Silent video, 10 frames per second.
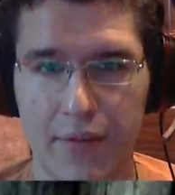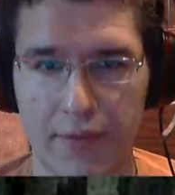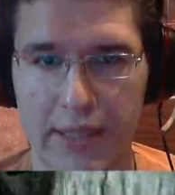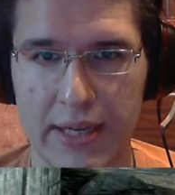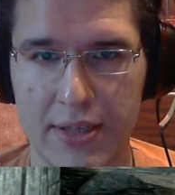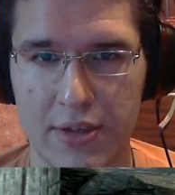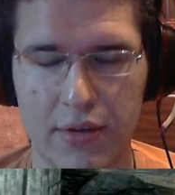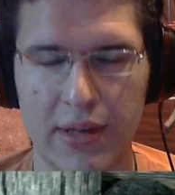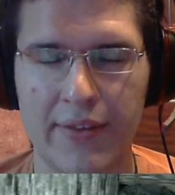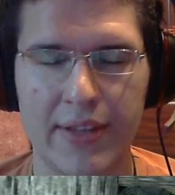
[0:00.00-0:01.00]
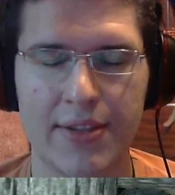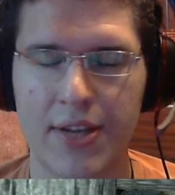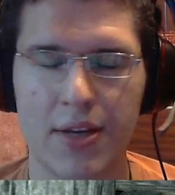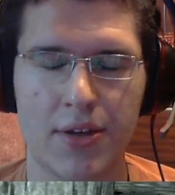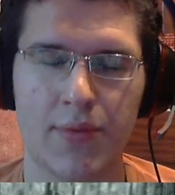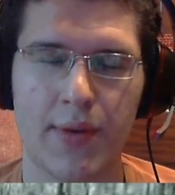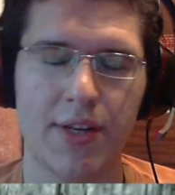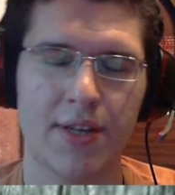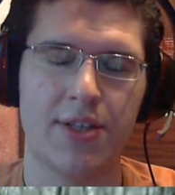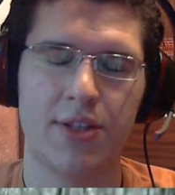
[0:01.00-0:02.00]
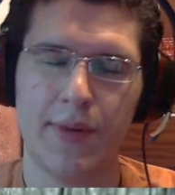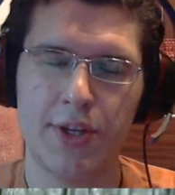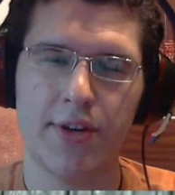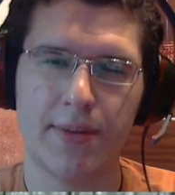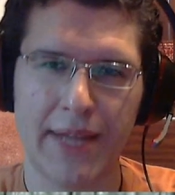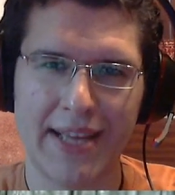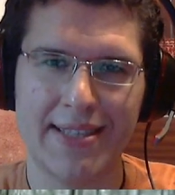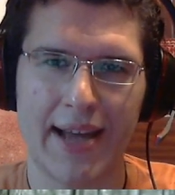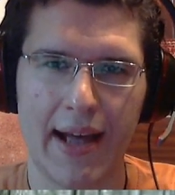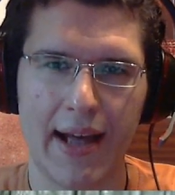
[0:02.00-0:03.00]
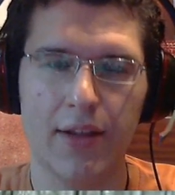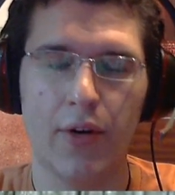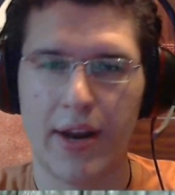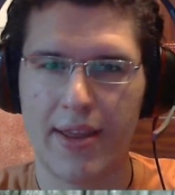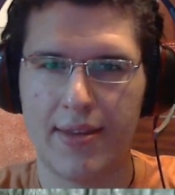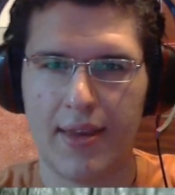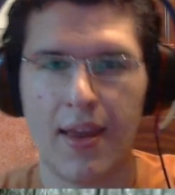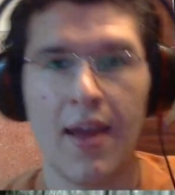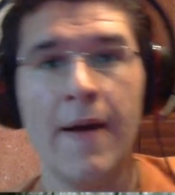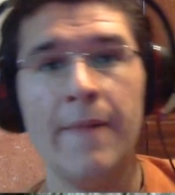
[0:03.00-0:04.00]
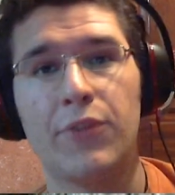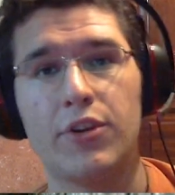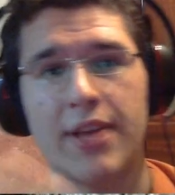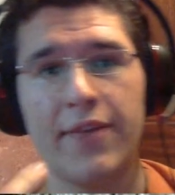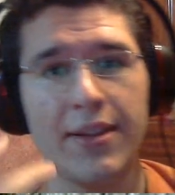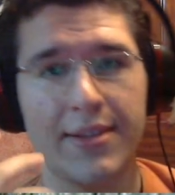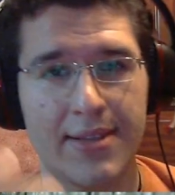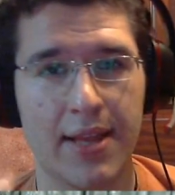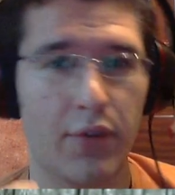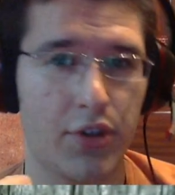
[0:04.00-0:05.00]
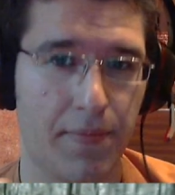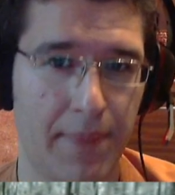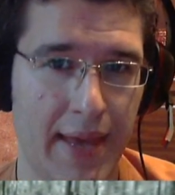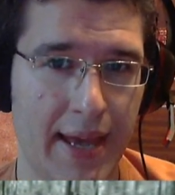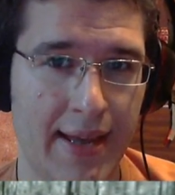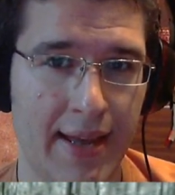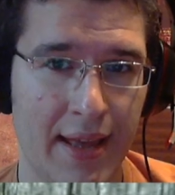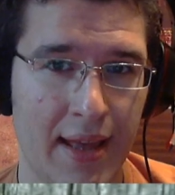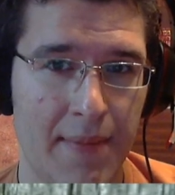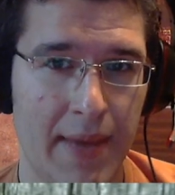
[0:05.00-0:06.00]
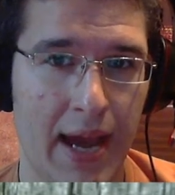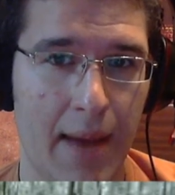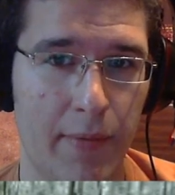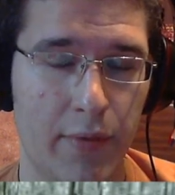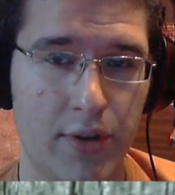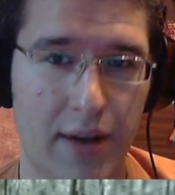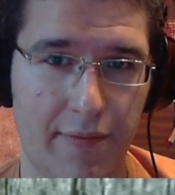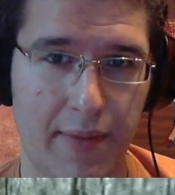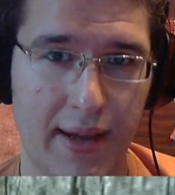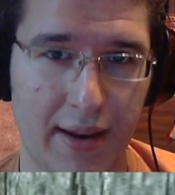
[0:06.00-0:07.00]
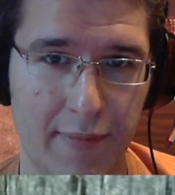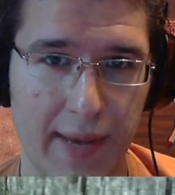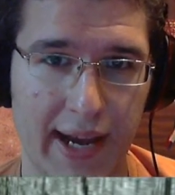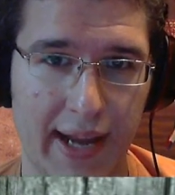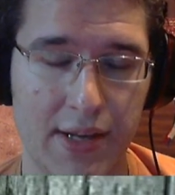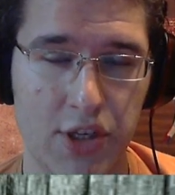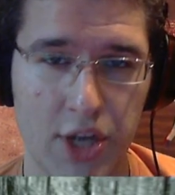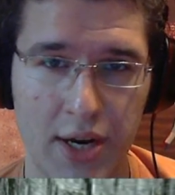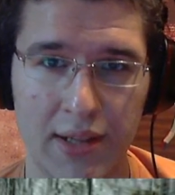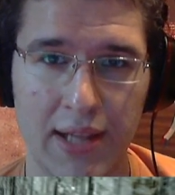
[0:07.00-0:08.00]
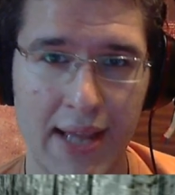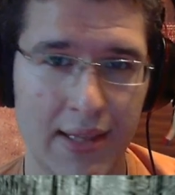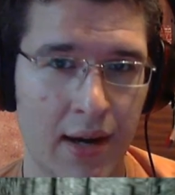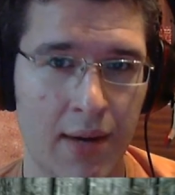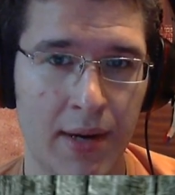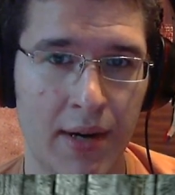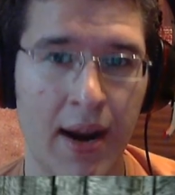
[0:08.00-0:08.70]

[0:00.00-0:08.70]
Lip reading: the dungeons, you don't have to change your switch your play style or anything. You just have to understand what you pick up and what you leave behind. In general, light armor,